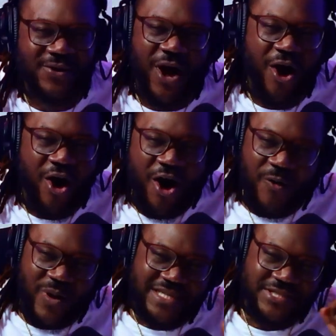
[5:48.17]

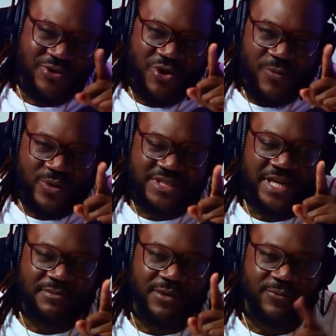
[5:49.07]
always knew it was
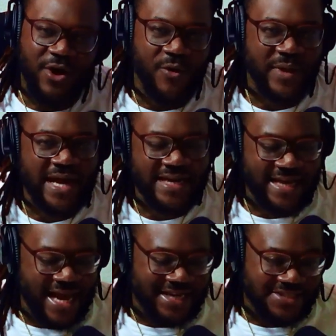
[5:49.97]
something wrong with
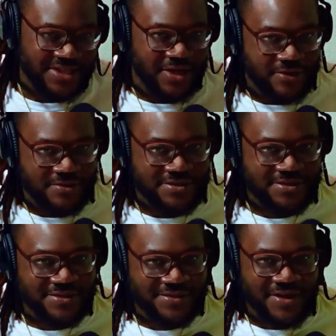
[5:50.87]
Indiana Jones.
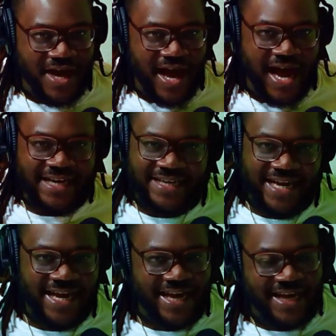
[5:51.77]
I
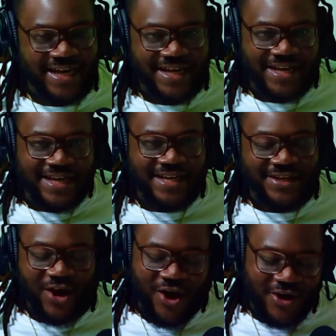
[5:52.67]

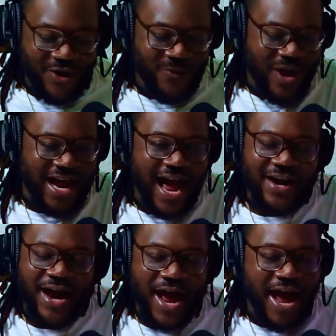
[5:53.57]
did. Y'all go
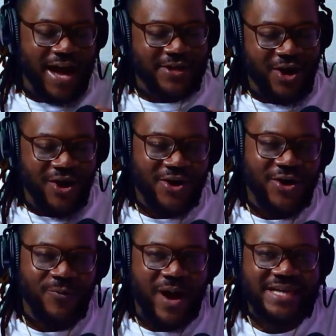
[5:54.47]

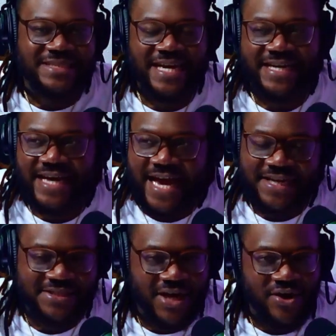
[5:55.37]
watch
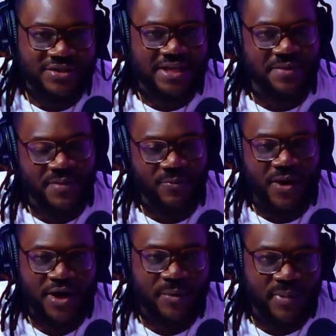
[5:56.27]
Indiana Jones. He been
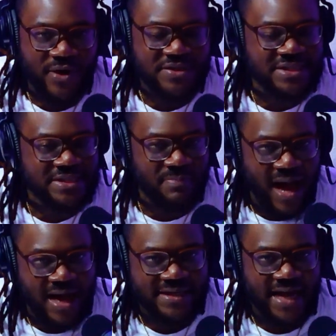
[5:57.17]
wearing a purse since
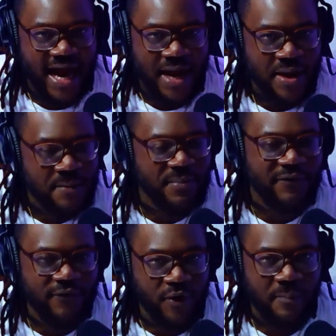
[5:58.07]
Pac died,
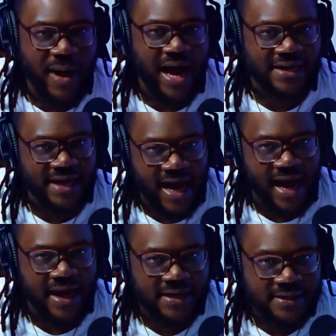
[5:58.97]
before Pac
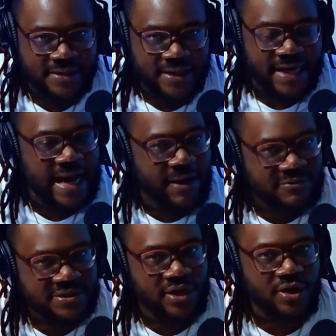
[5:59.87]
died. And that
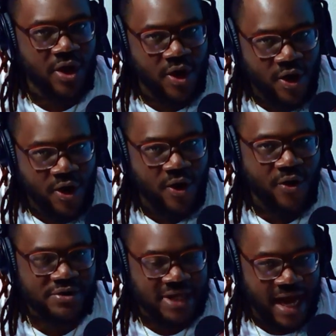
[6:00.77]
was a
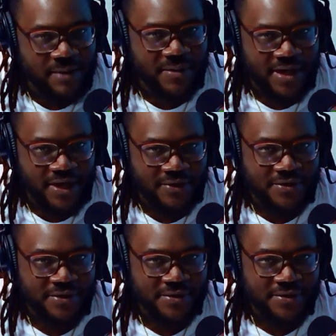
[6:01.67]
long time ago.